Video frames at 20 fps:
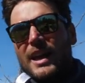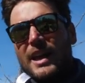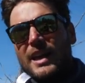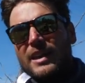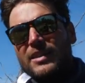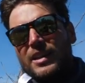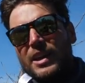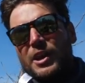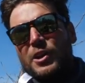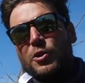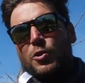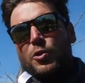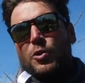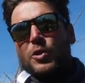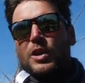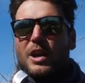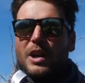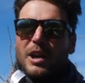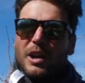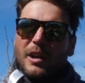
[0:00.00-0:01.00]
And then
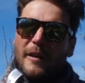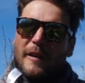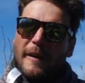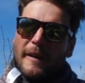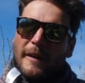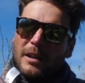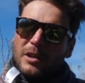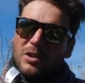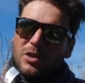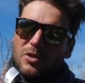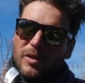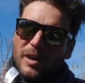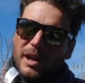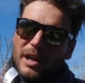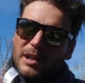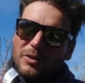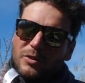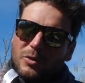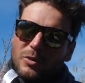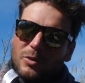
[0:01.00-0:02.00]
you're
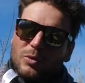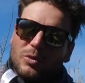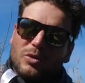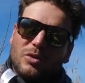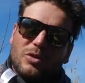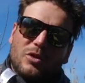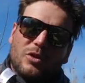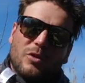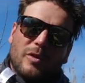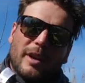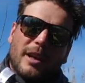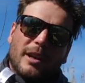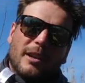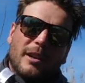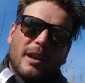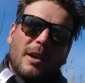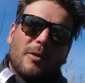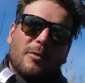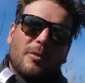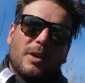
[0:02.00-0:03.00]
trying to trigger
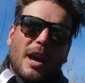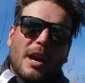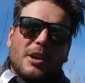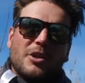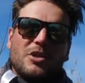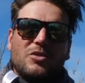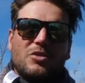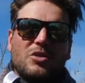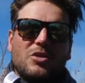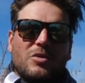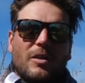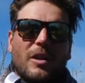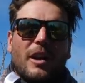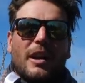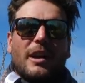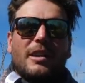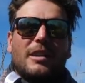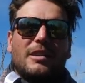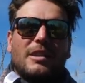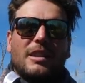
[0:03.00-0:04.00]
that reaction
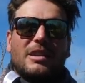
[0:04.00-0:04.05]
strike,